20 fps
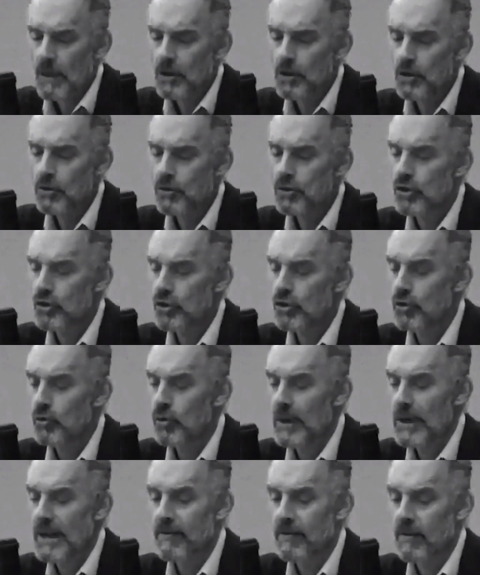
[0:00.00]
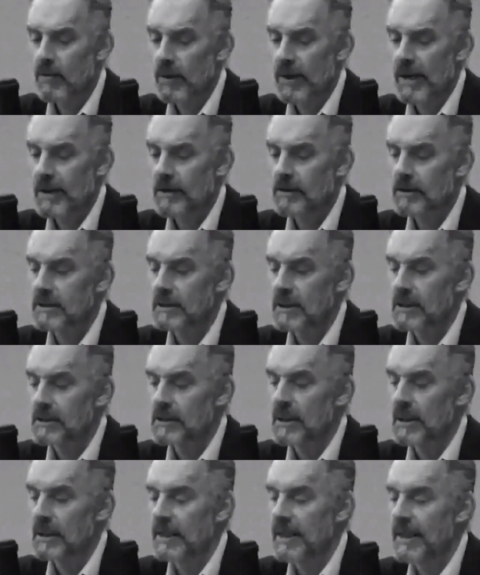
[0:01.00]
you should do what everyone else
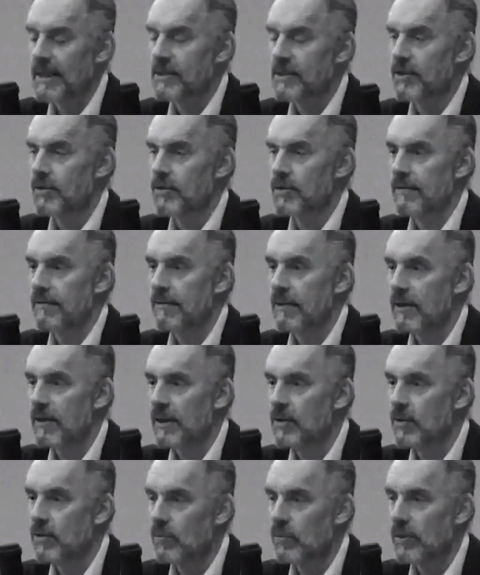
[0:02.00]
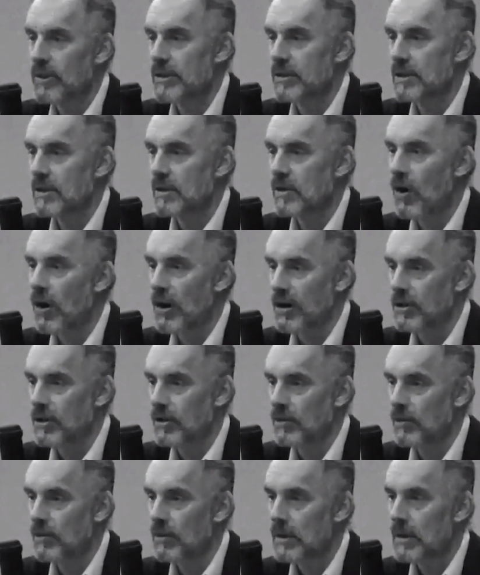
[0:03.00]
does unless there's a very good reason not
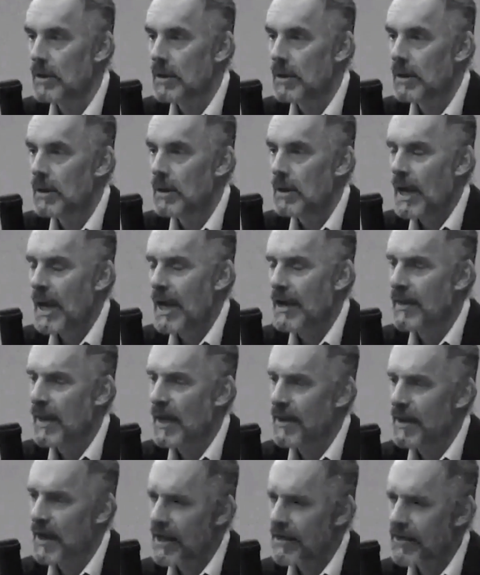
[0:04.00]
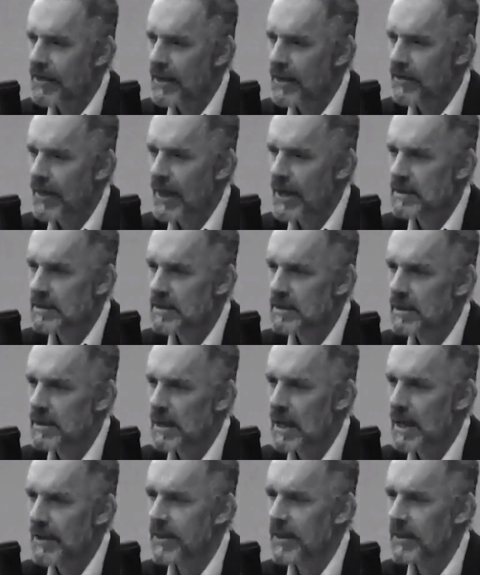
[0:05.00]
to. And I think that's
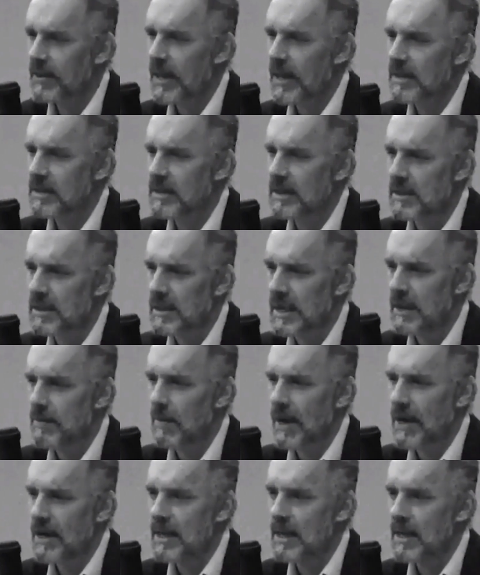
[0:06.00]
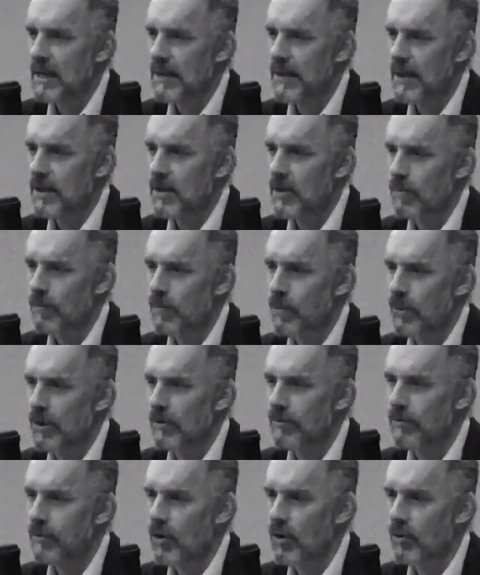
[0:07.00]
the same idea that you're
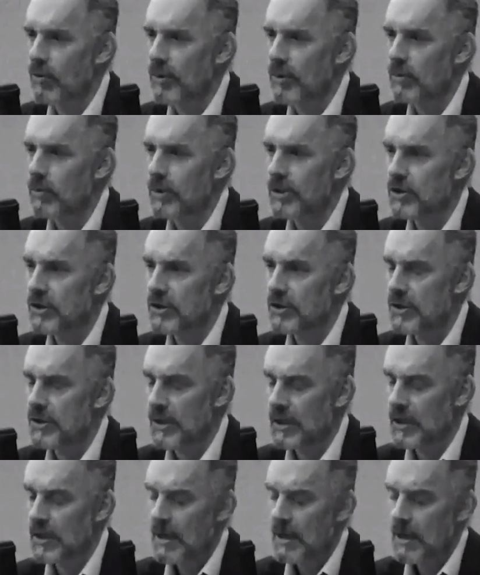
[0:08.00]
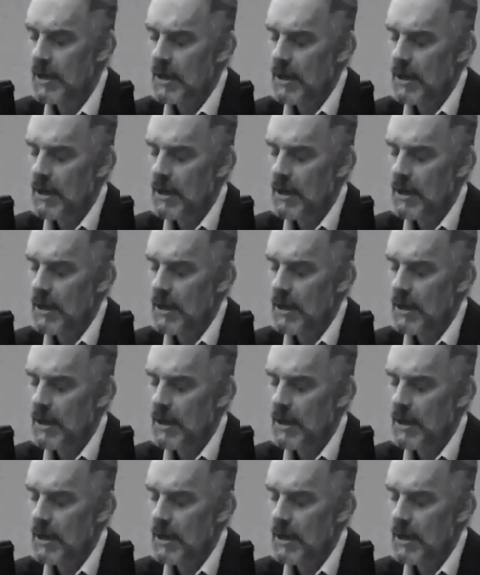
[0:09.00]
putting forward, which is that